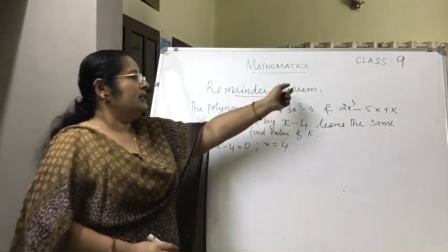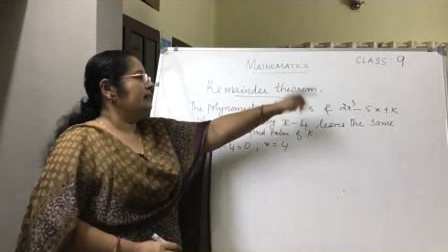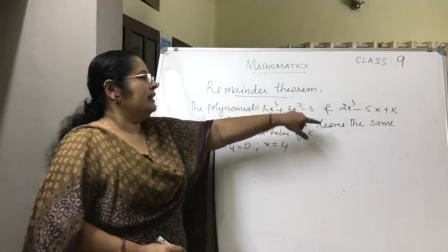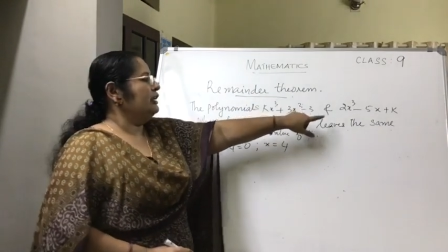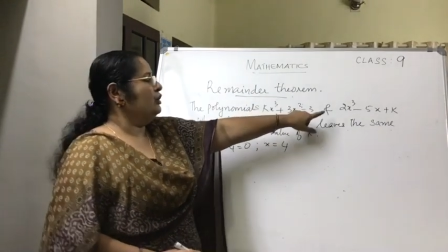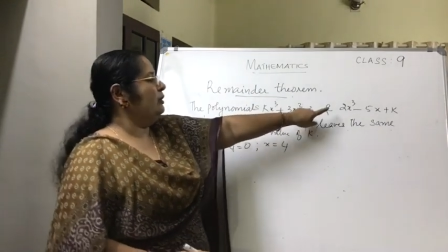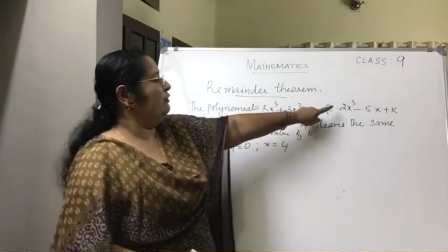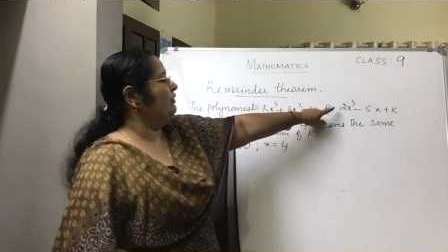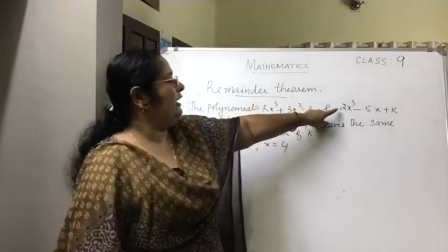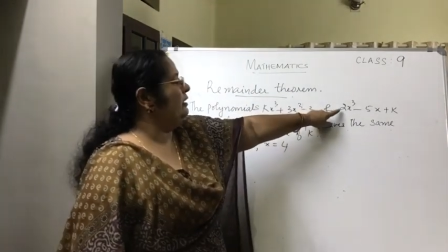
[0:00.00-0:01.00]
Then you will
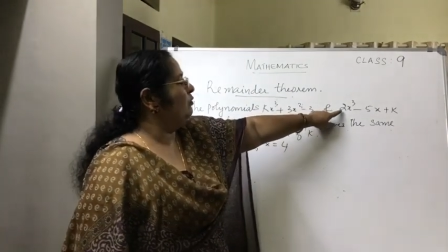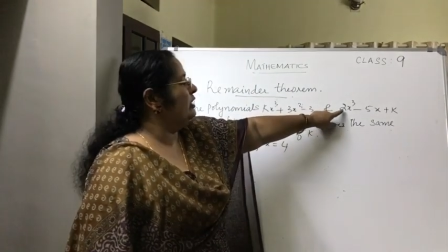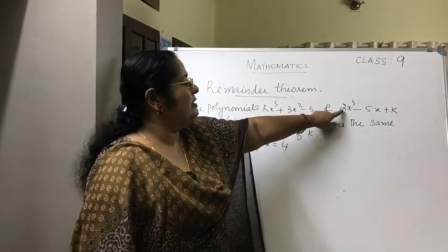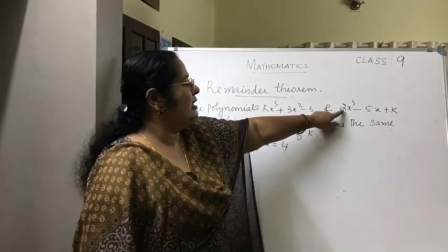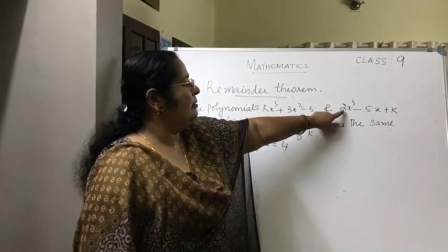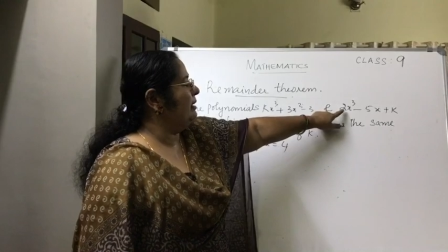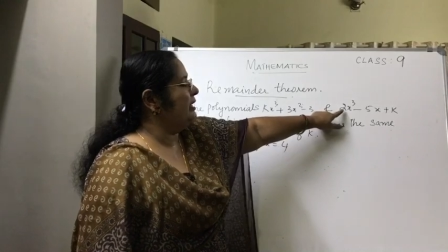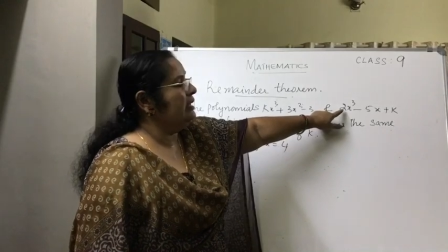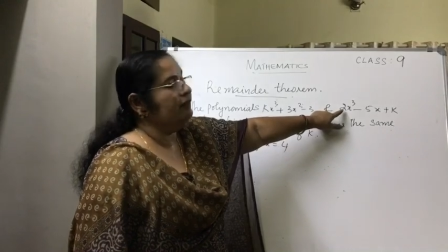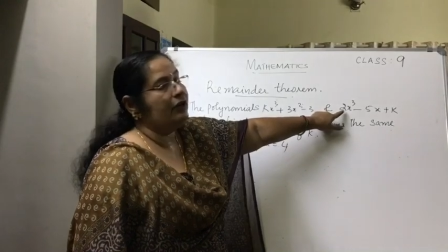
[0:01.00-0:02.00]
find what is the
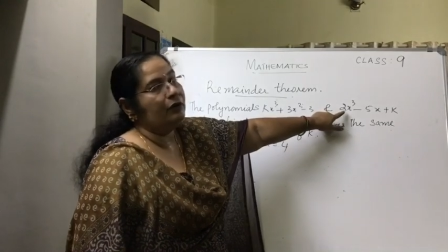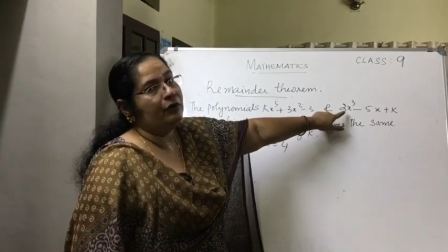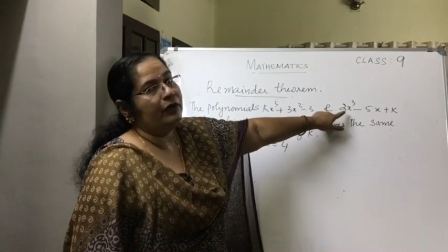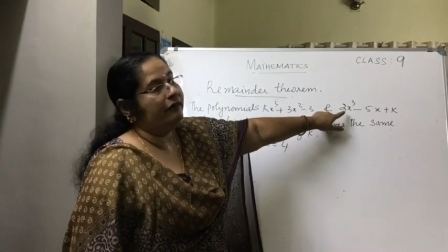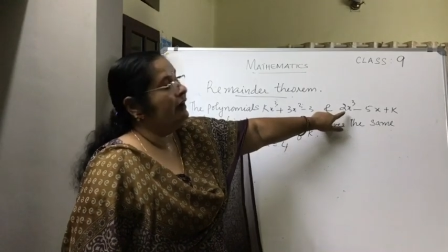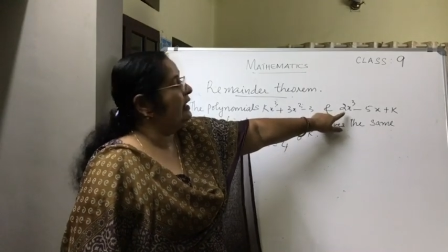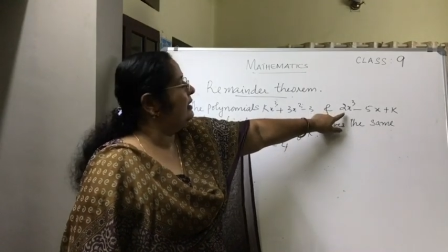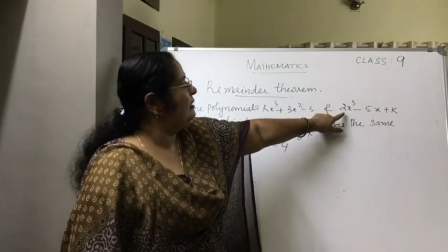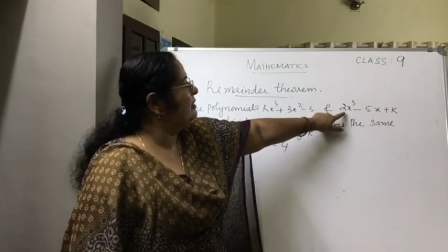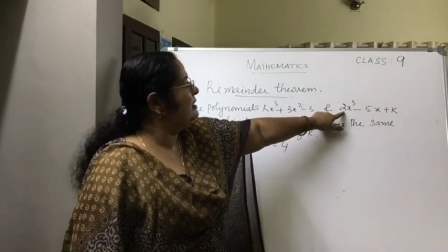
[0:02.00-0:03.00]
remainder when you are going to divide
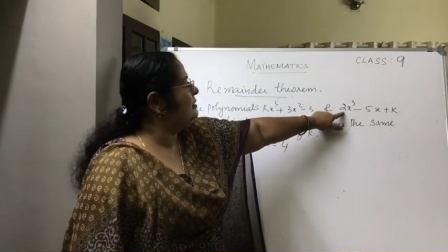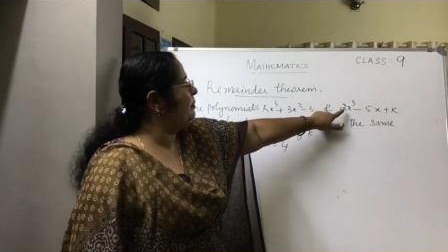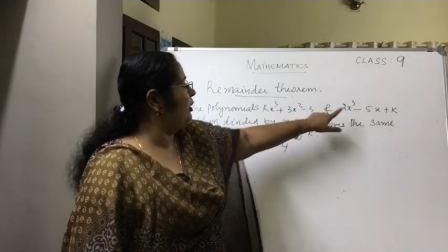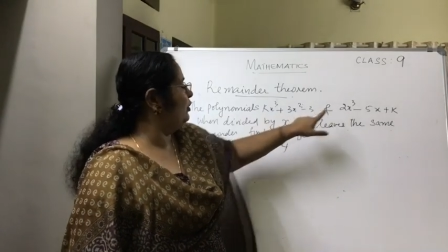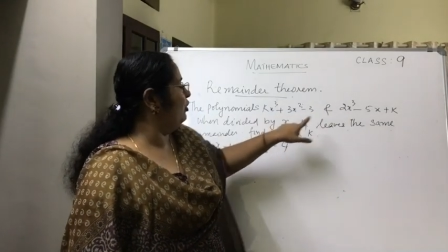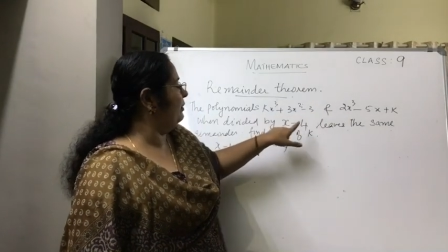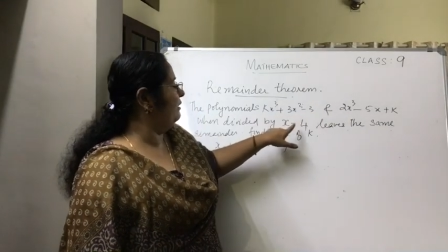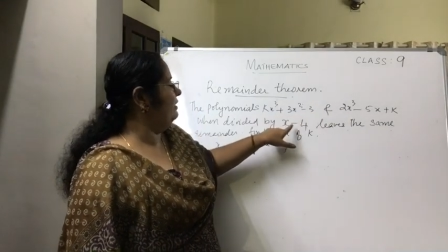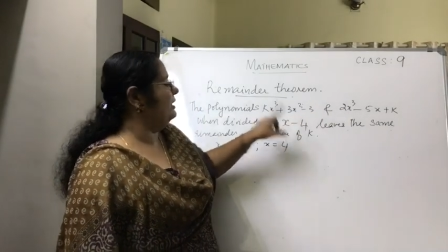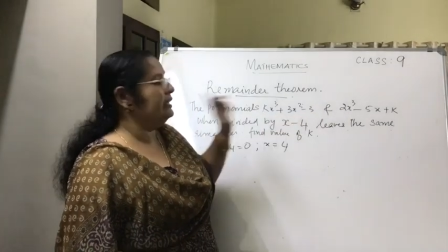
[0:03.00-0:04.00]
this polynomial
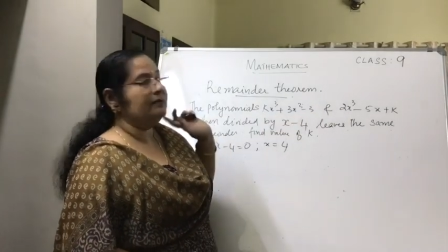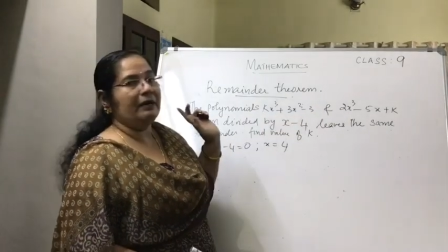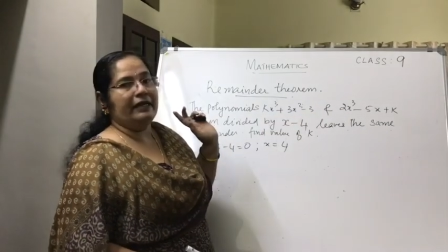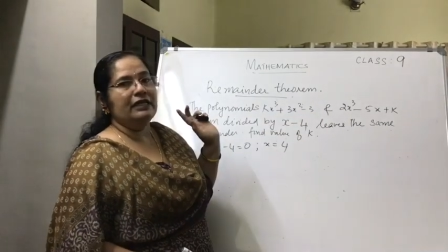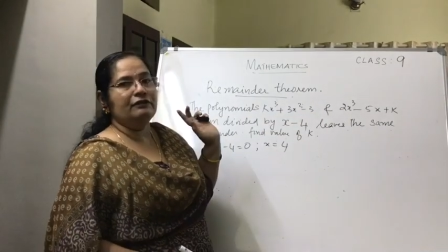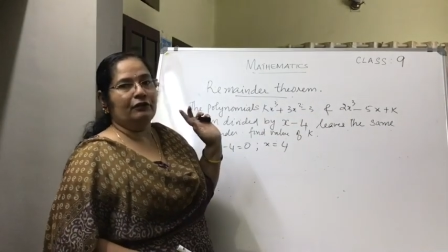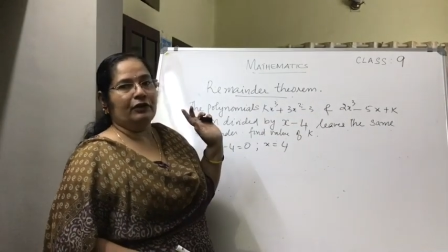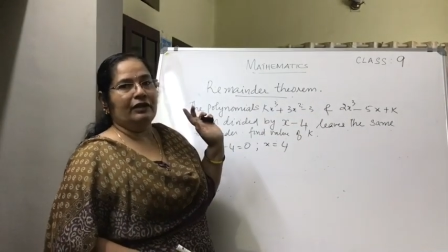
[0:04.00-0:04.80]
with x minus 4.